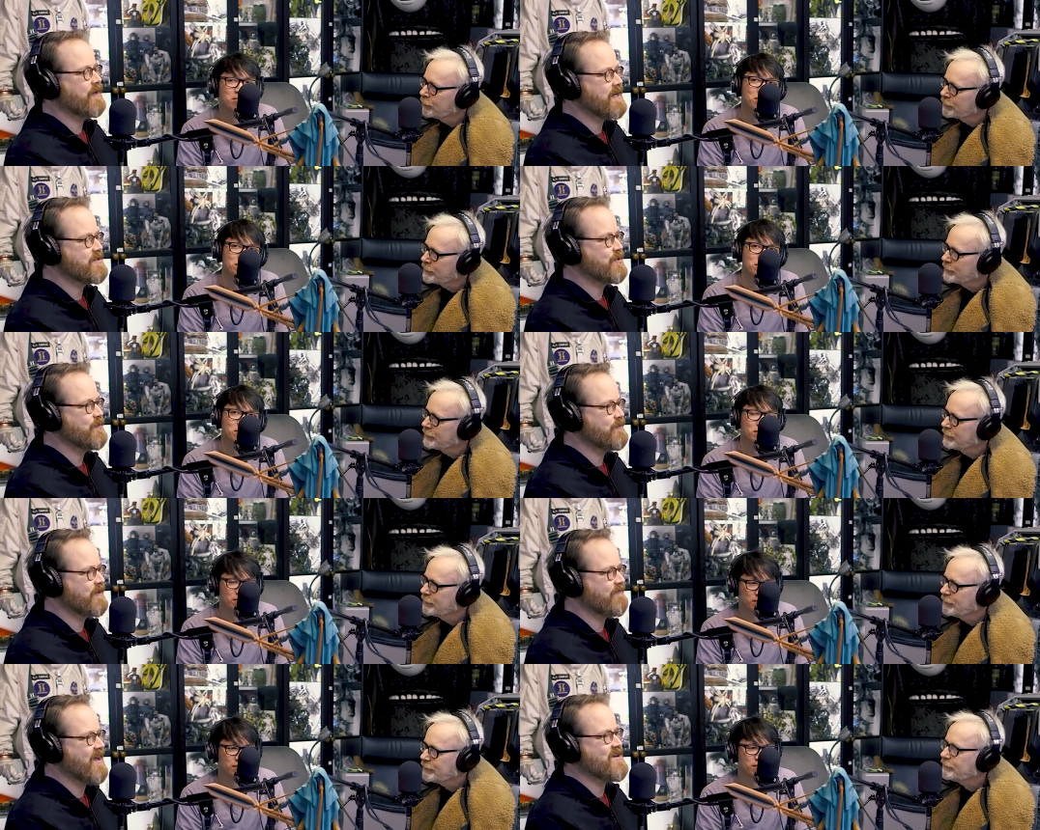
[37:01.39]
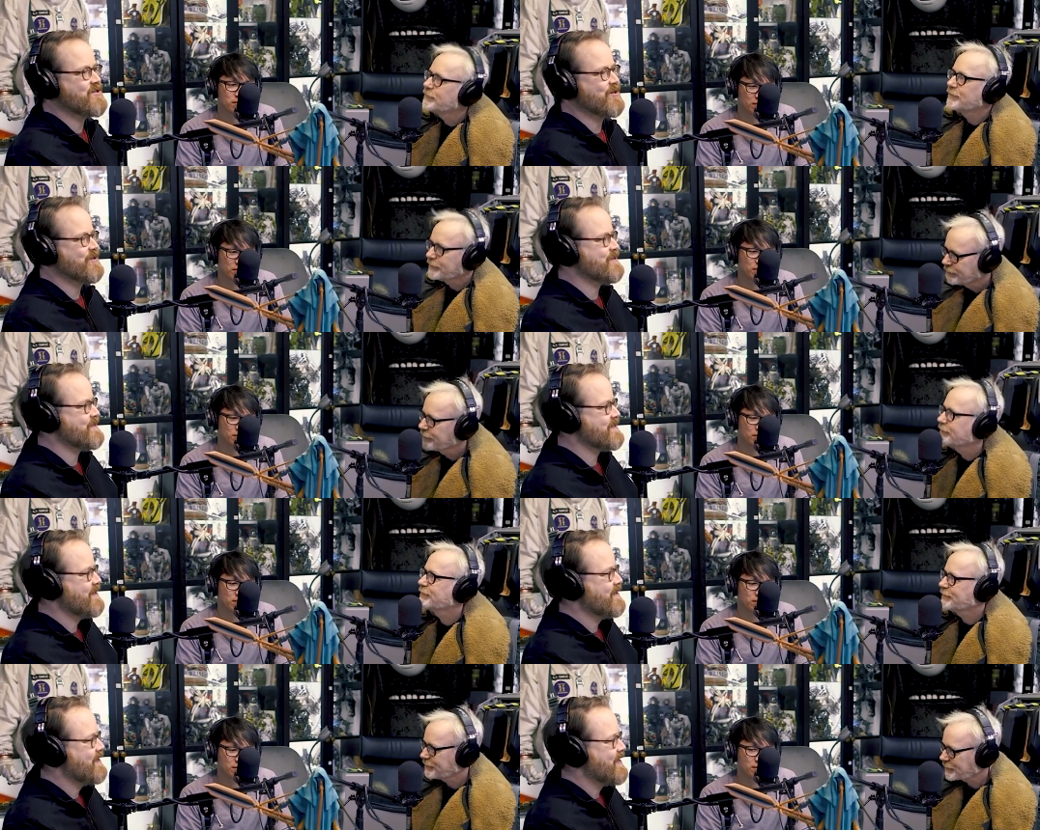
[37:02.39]
Speaker 1: costumed Avengers
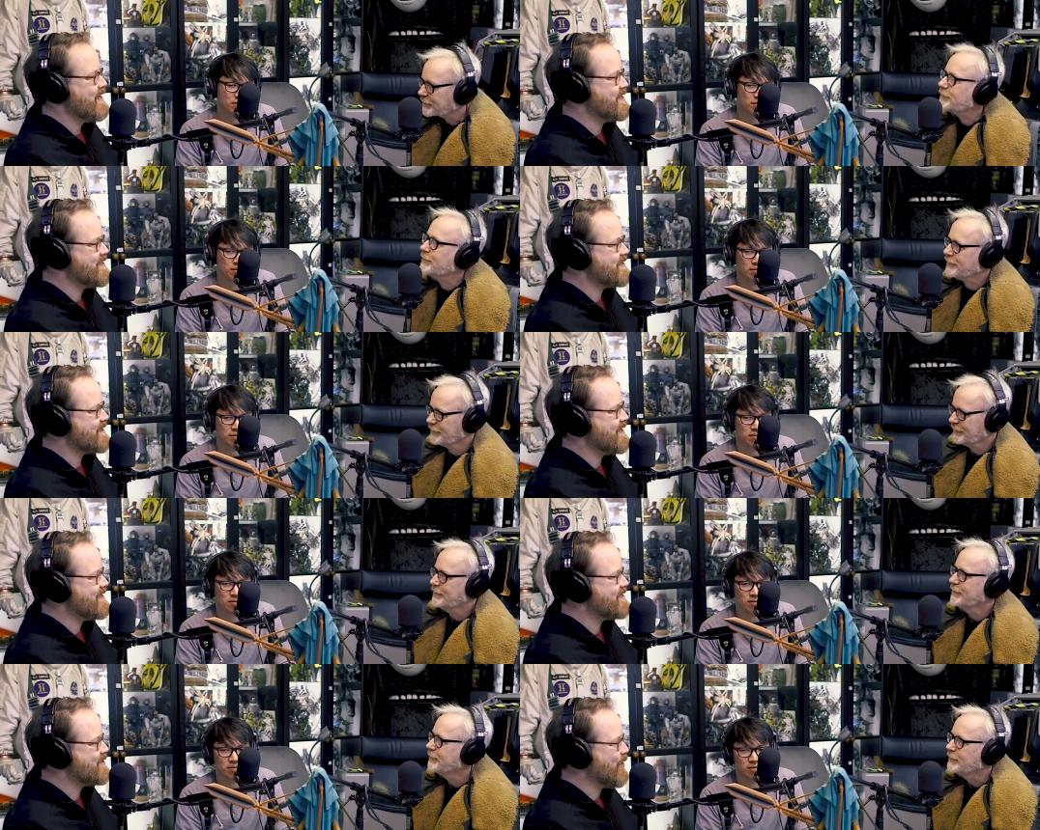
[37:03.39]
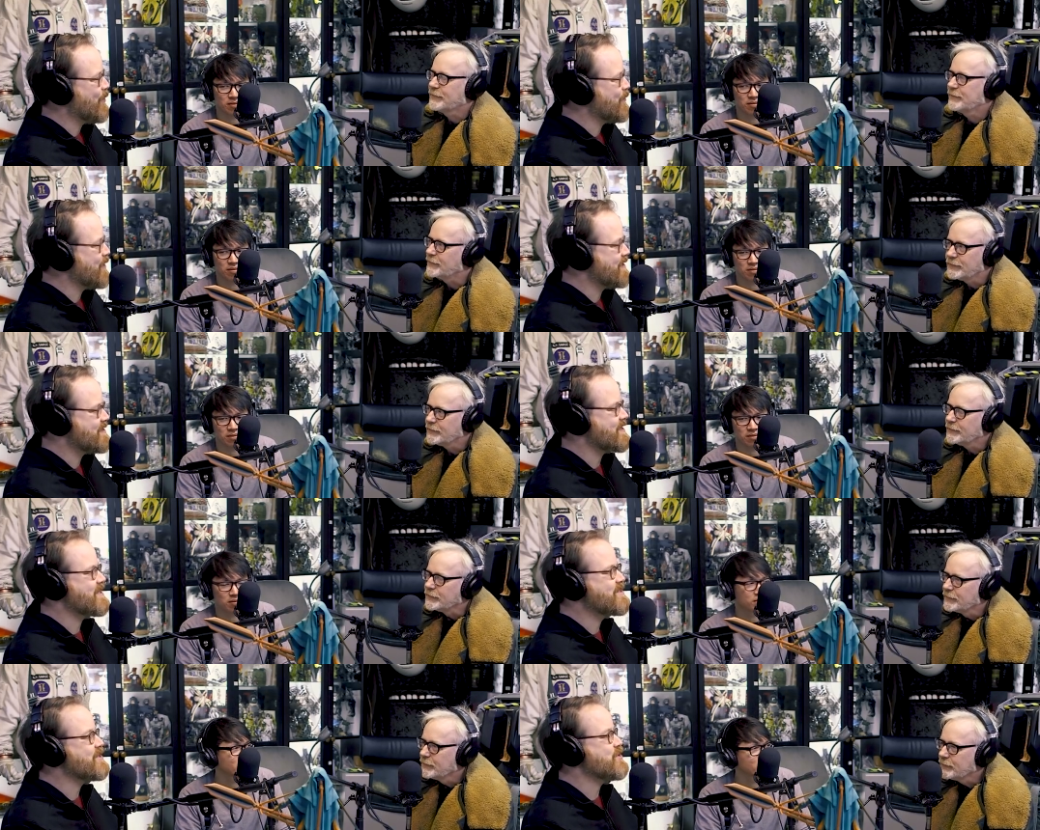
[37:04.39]
is is so it's
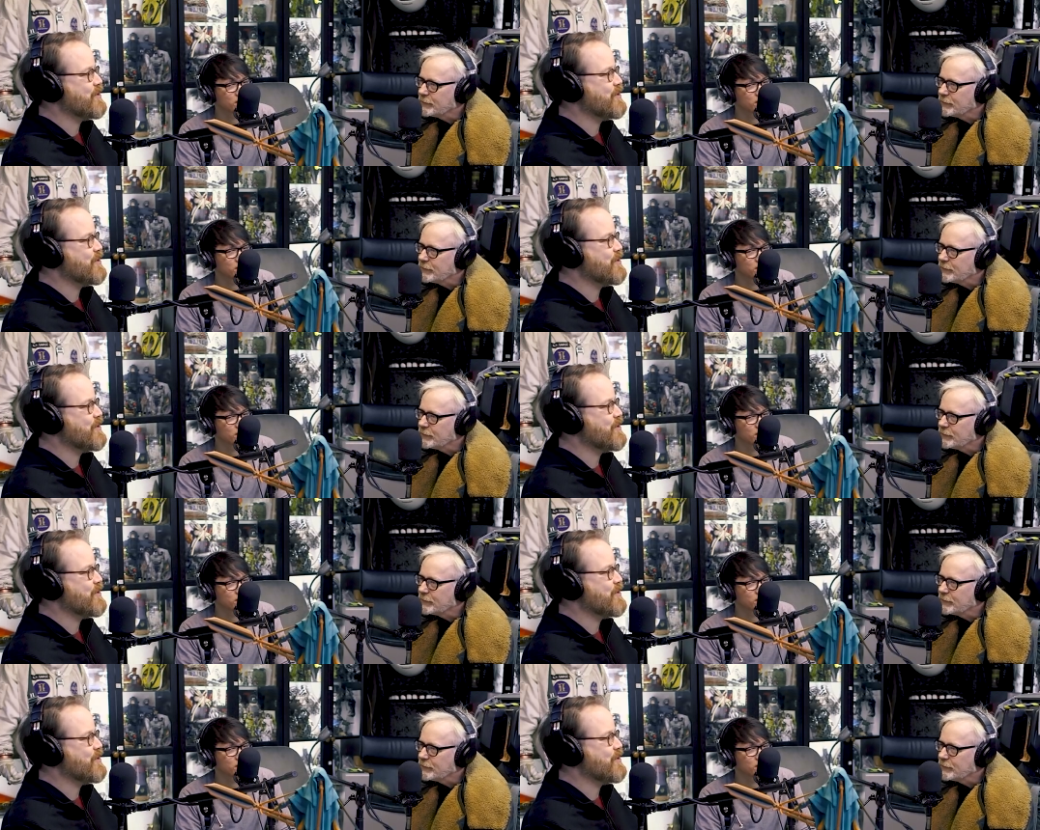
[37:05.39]
it's such a